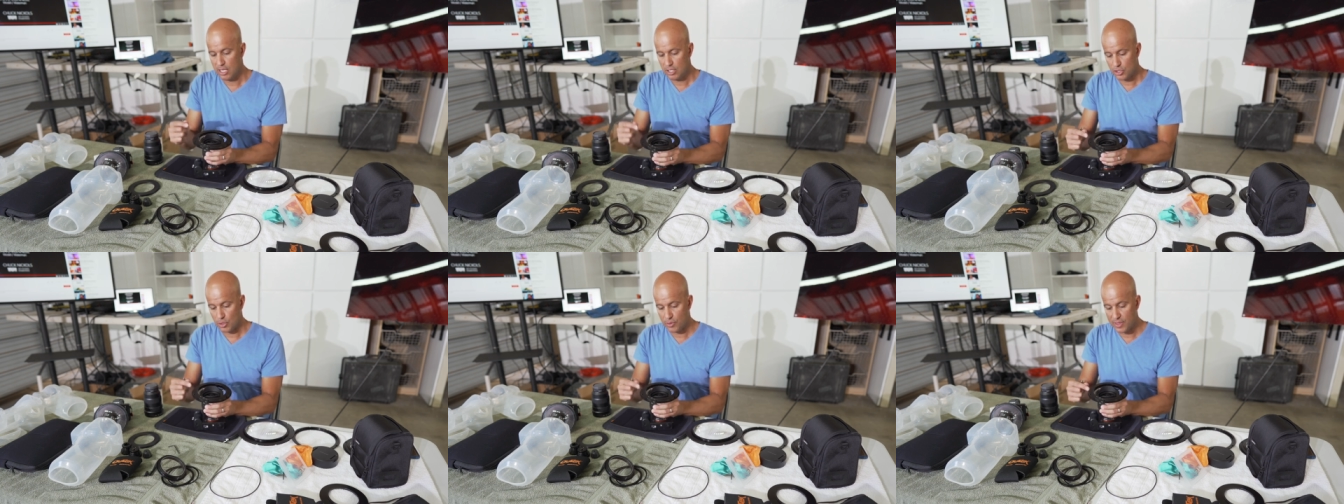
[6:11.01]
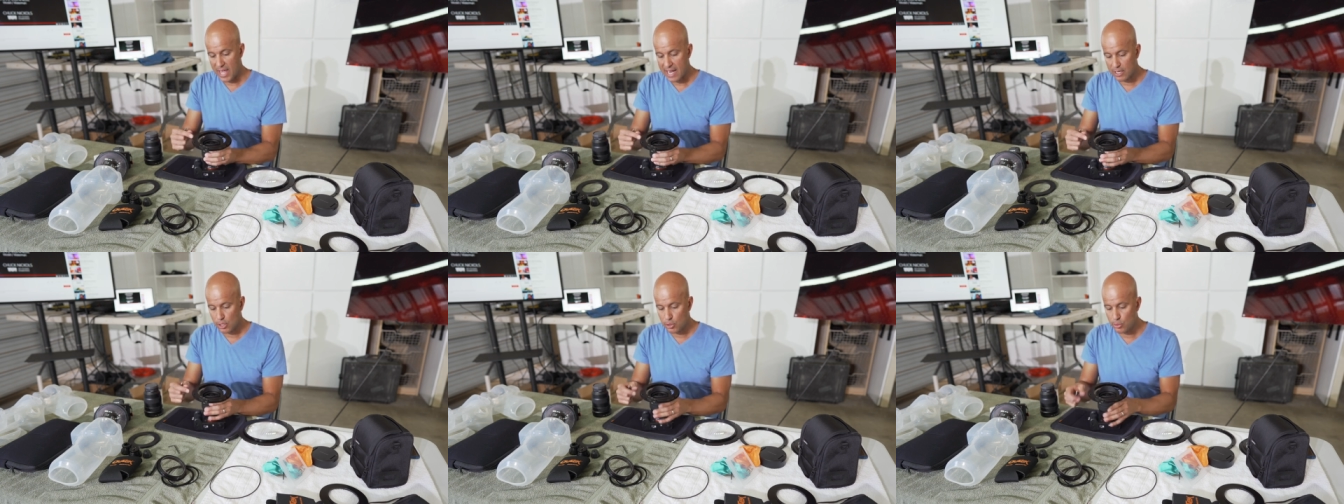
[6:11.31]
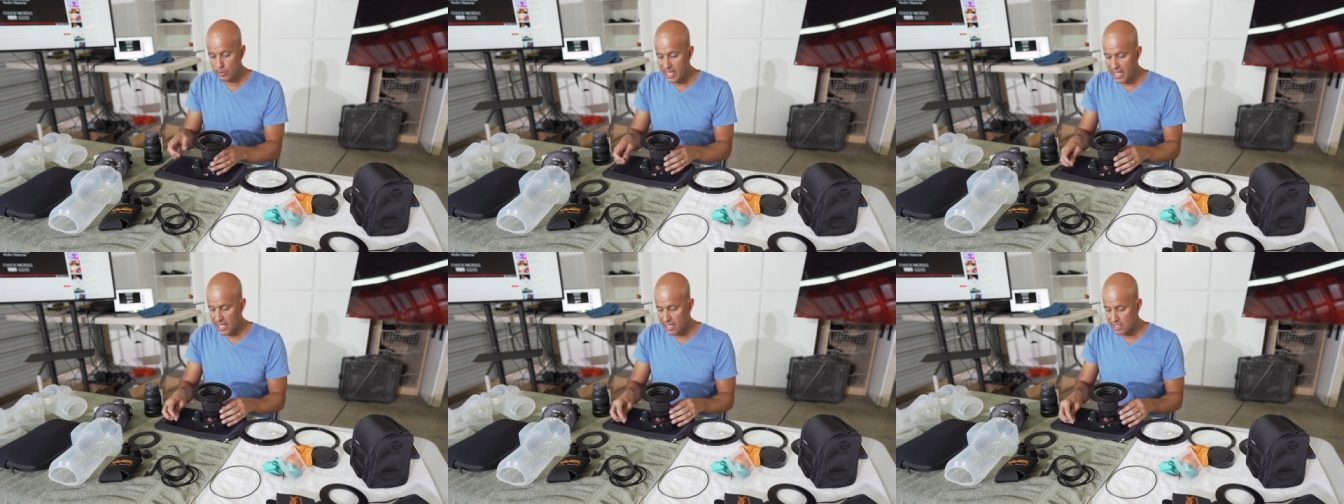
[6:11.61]
So that
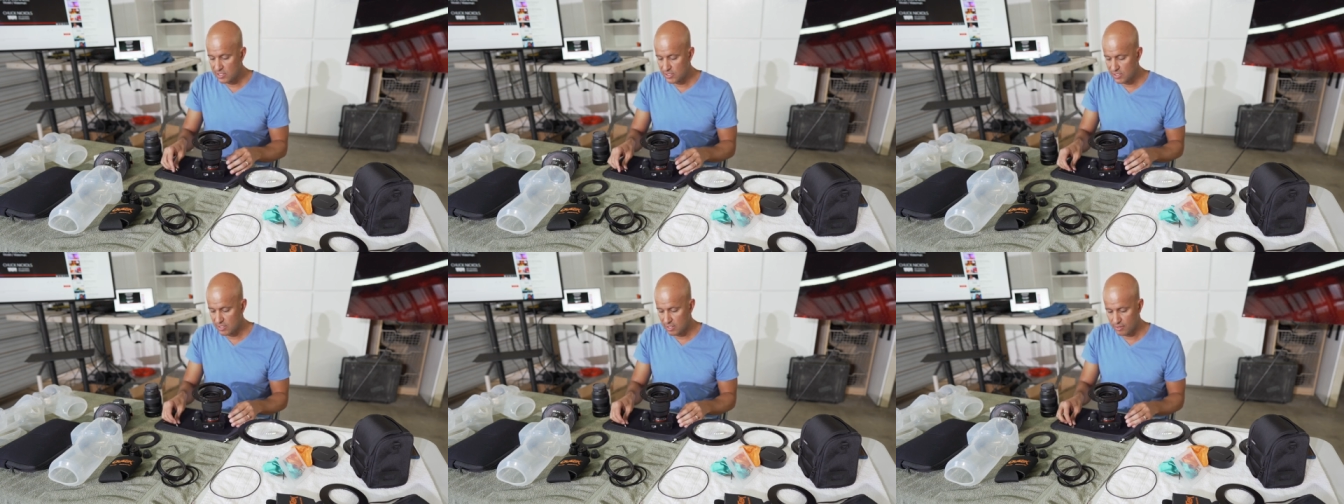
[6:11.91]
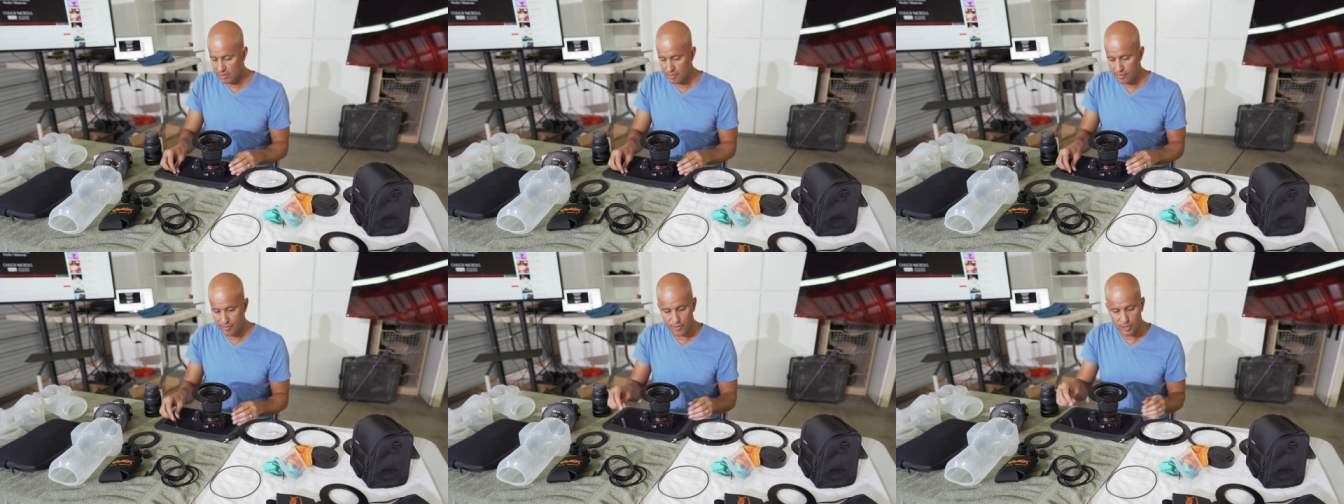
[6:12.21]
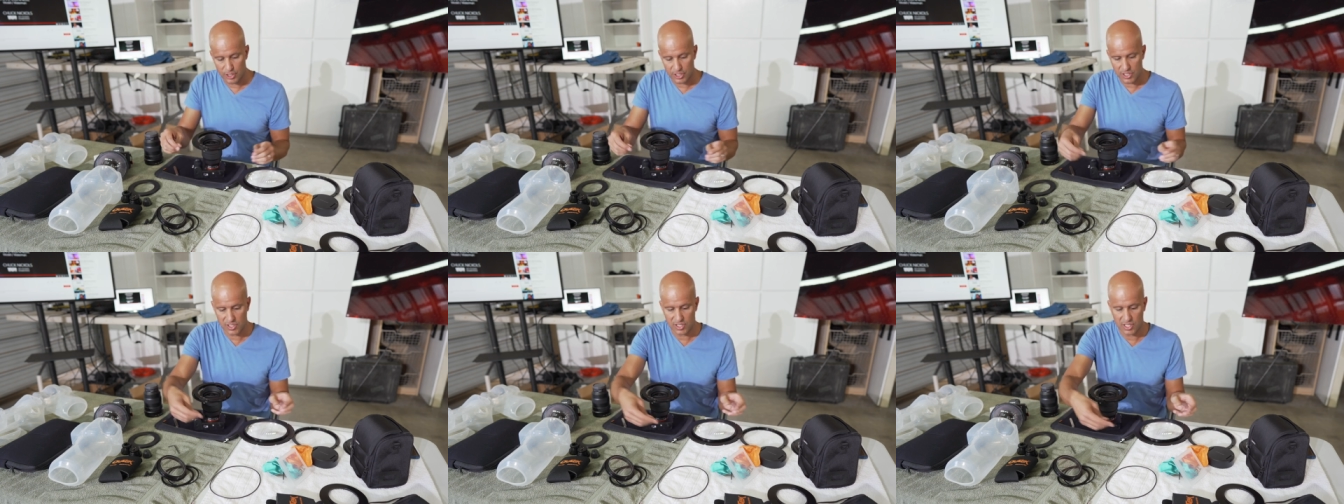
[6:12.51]
creates the
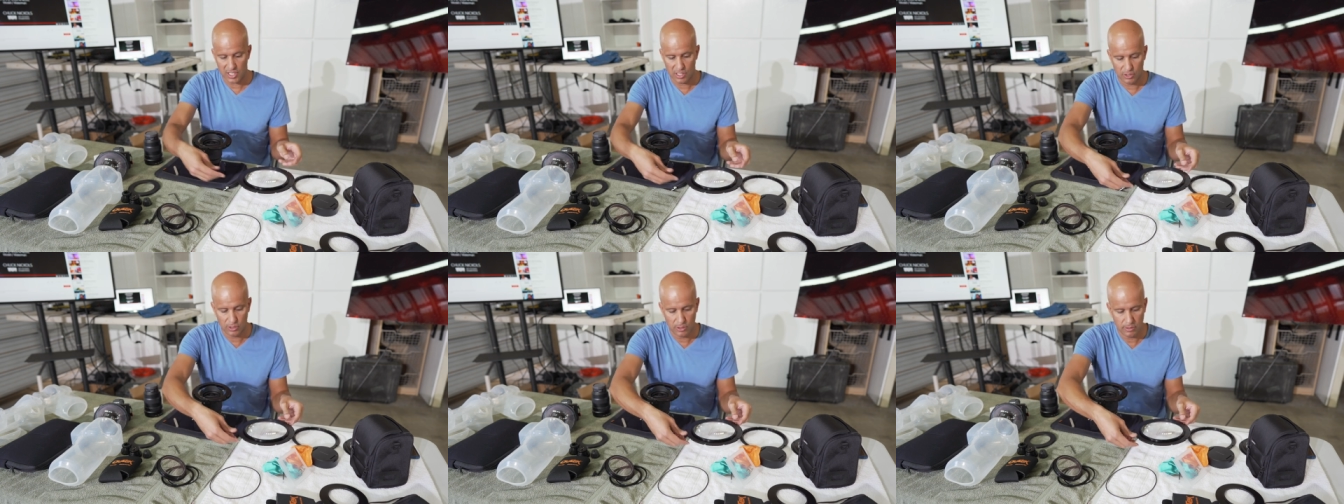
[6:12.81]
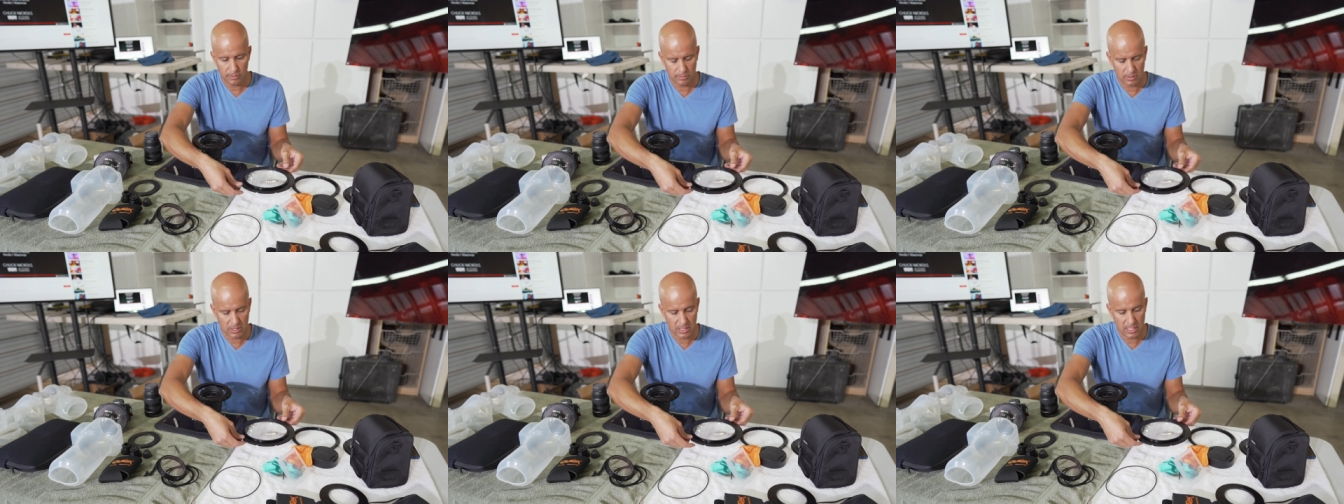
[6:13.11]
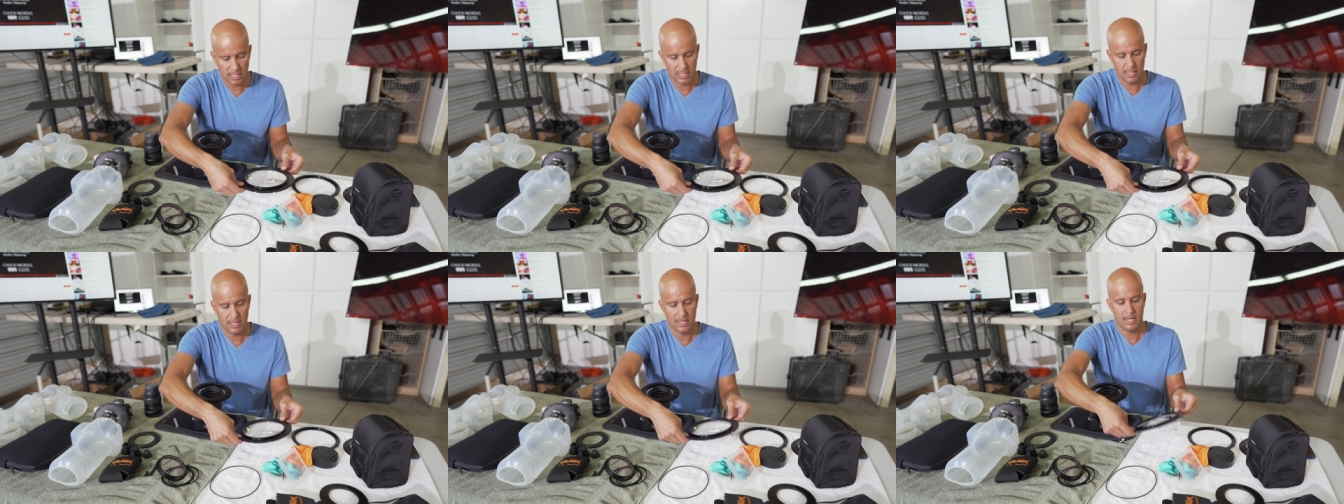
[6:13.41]
first seal.
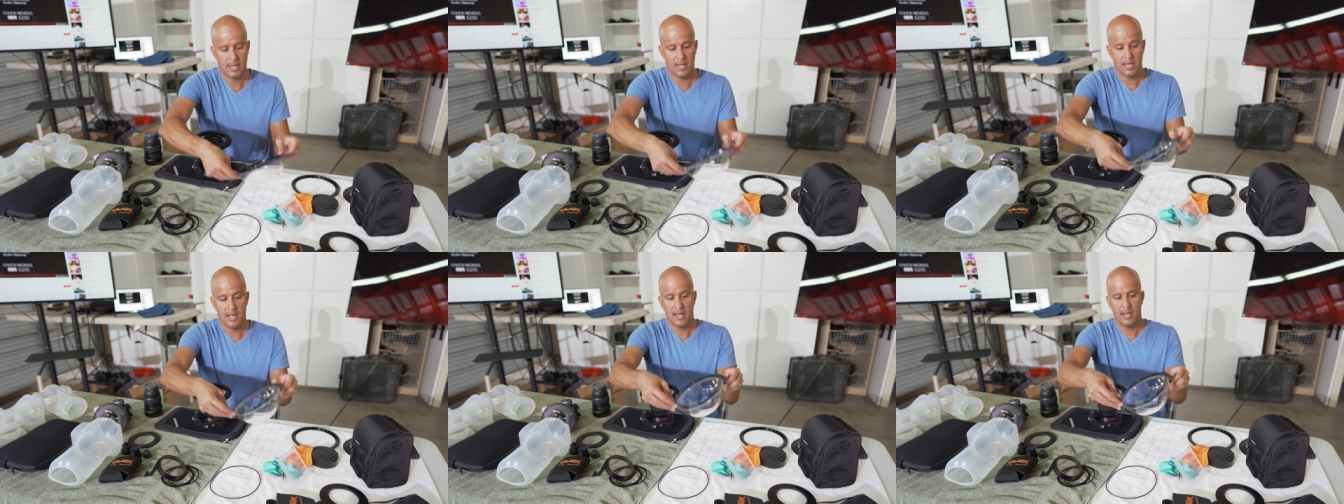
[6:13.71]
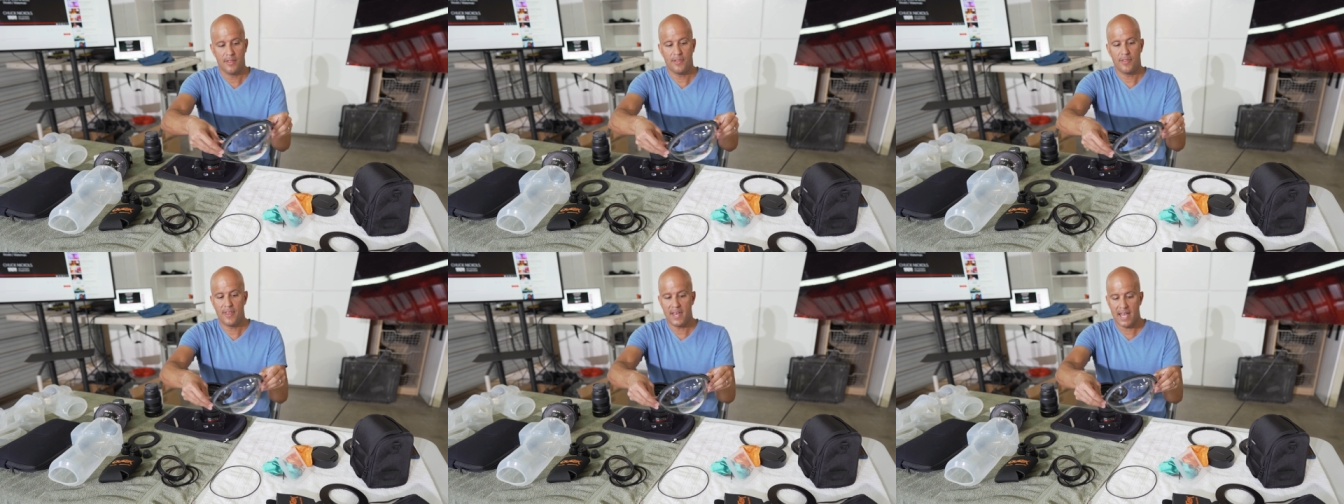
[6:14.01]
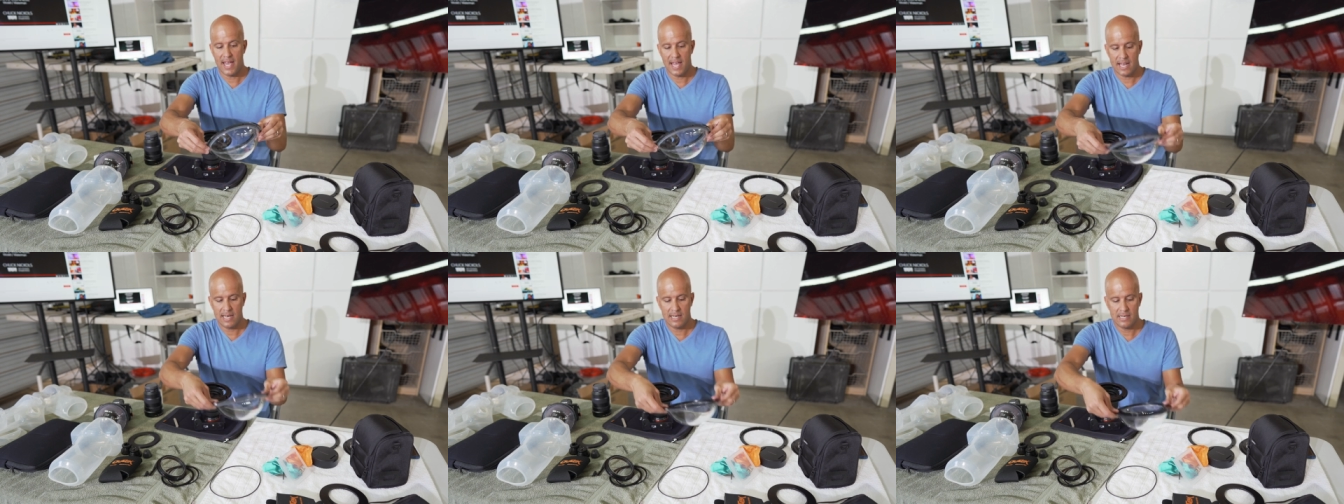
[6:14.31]

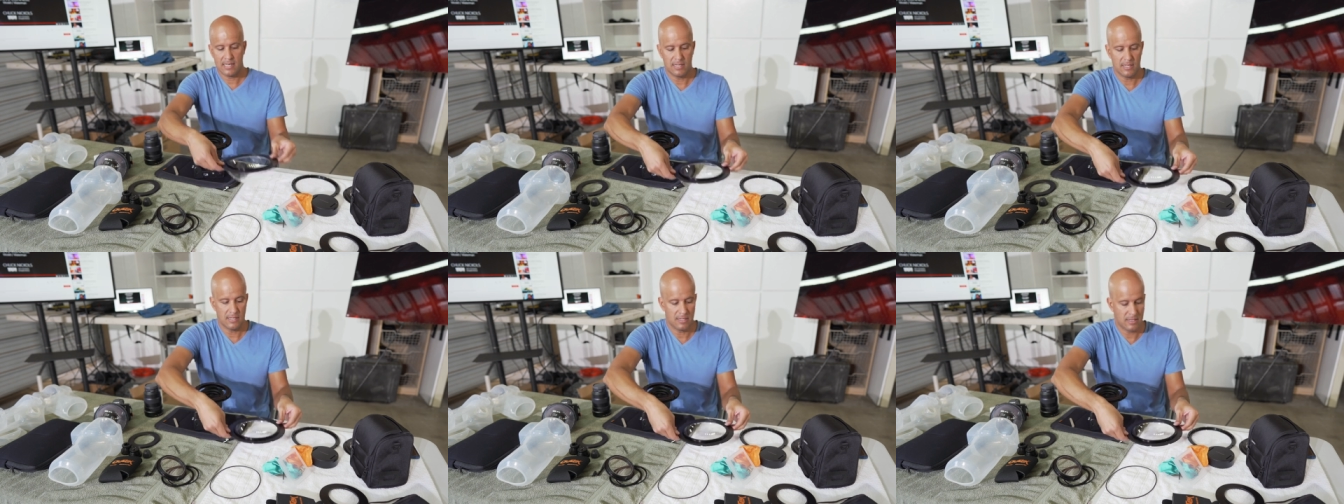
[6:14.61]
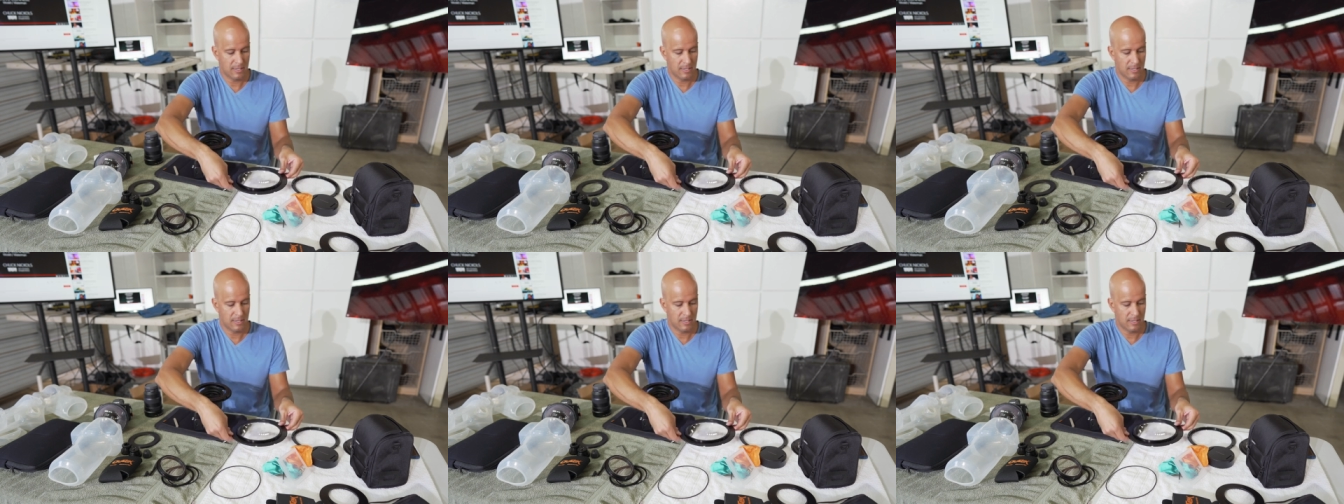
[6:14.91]
Then